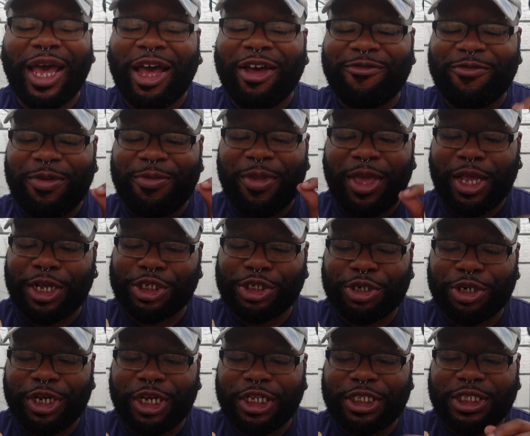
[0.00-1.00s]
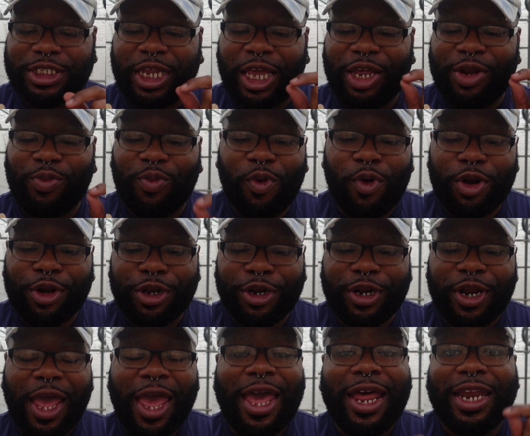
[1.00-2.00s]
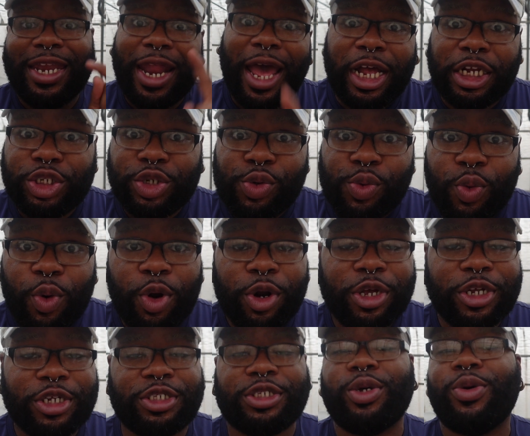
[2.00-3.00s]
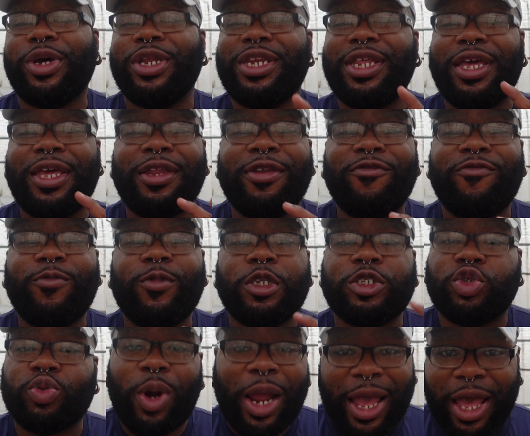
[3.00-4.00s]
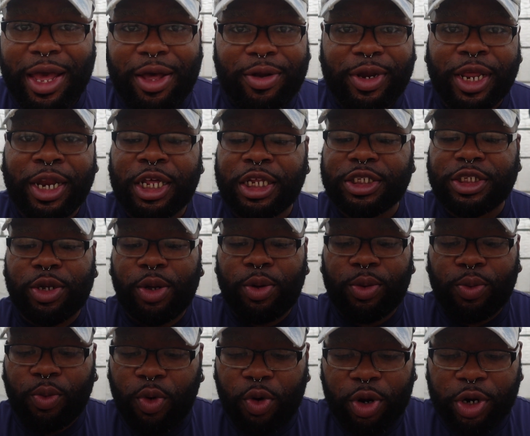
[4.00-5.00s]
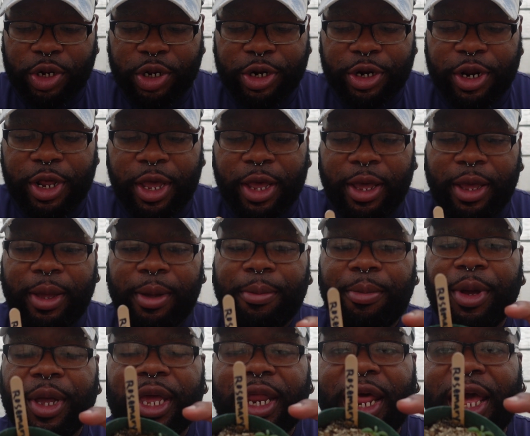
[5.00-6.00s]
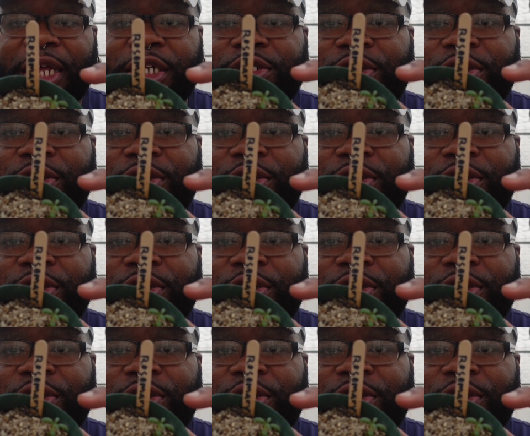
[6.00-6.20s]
I've been making sure it stayed watered, not too watered, so it didn't drown in its own water. But as